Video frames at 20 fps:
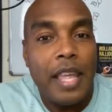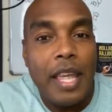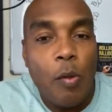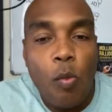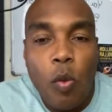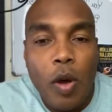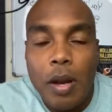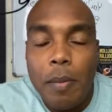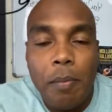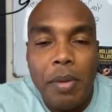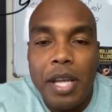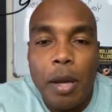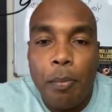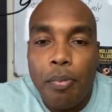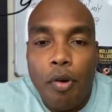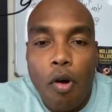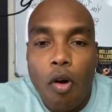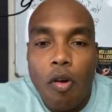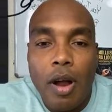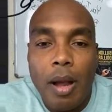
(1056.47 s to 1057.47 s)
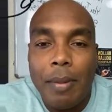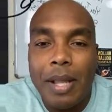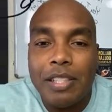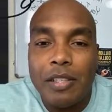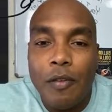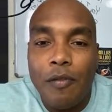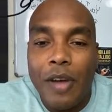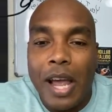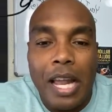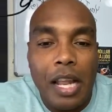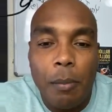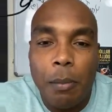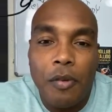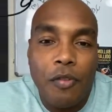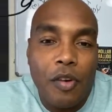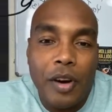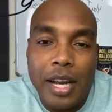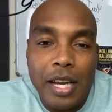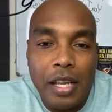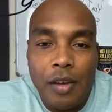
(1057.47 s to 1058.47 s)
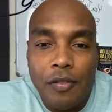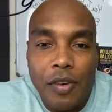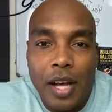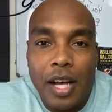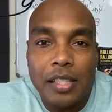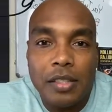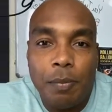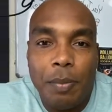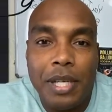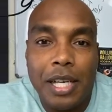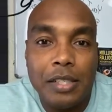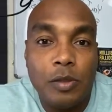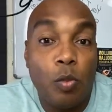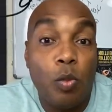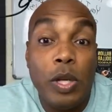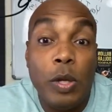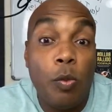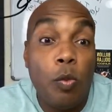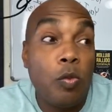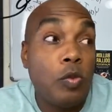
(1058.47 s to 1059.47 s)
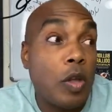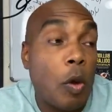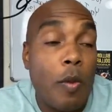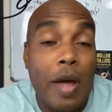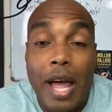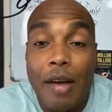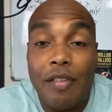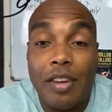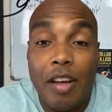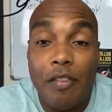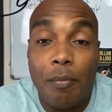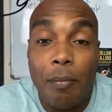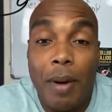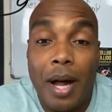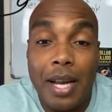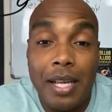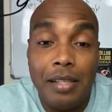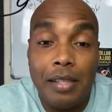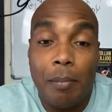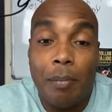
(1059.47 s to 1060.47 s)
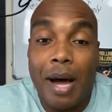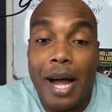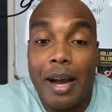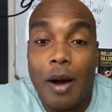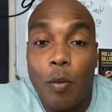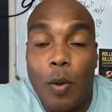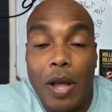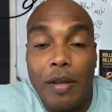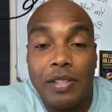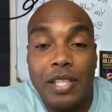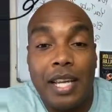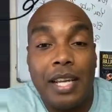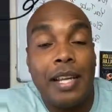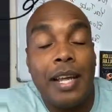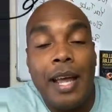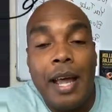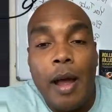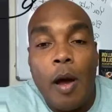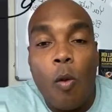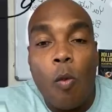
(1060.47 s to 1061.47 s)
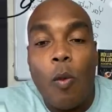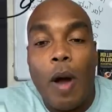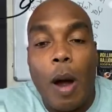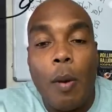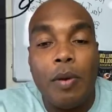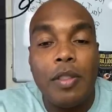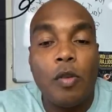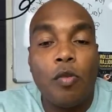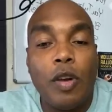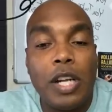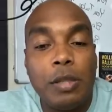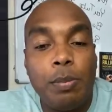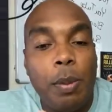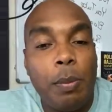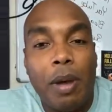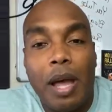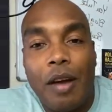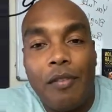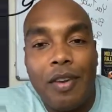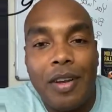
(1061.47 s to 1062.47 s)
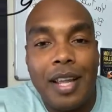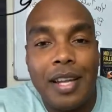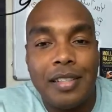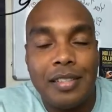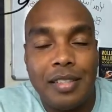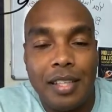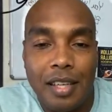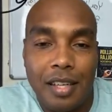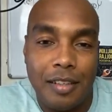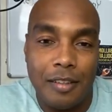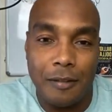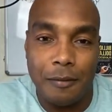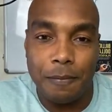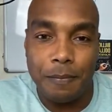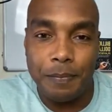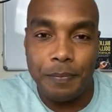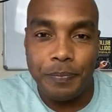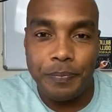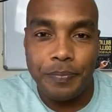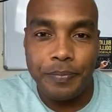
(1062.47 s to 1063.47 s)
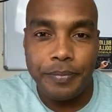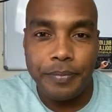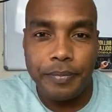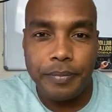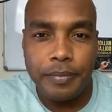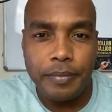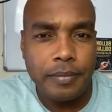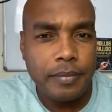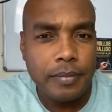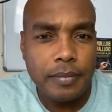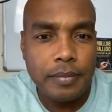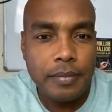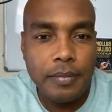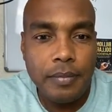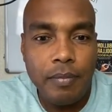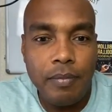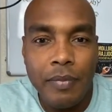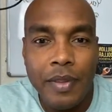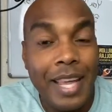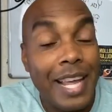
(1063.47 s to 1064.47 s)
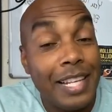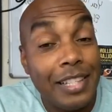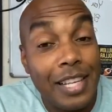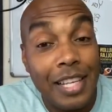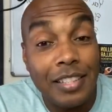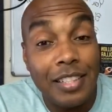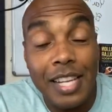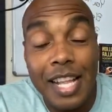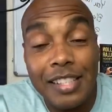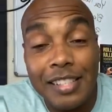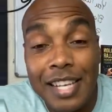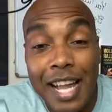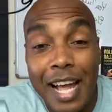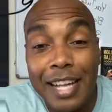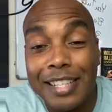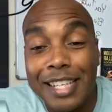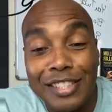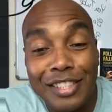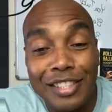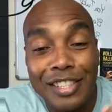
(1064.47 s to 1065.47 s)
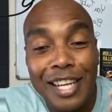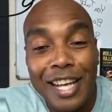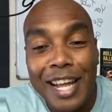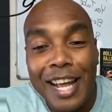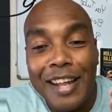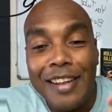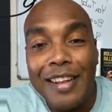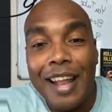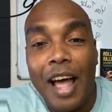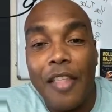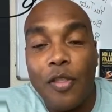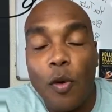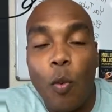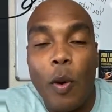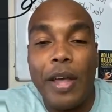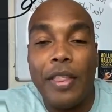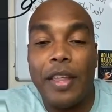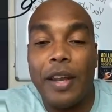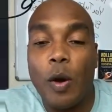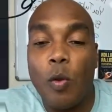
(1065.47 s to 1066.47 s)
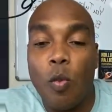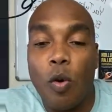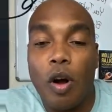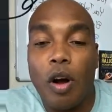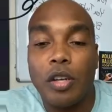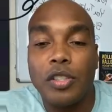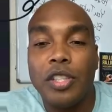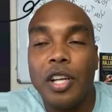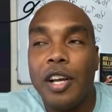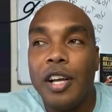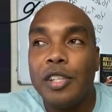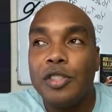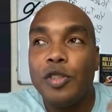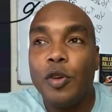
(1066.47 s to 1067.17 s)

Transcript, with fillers: It wouldn't be a program that's available for any of us because we don't have enough money to buy our waves in. Why would the rich people ever let us in? It doesn't. That's not. That's just not the way that it works.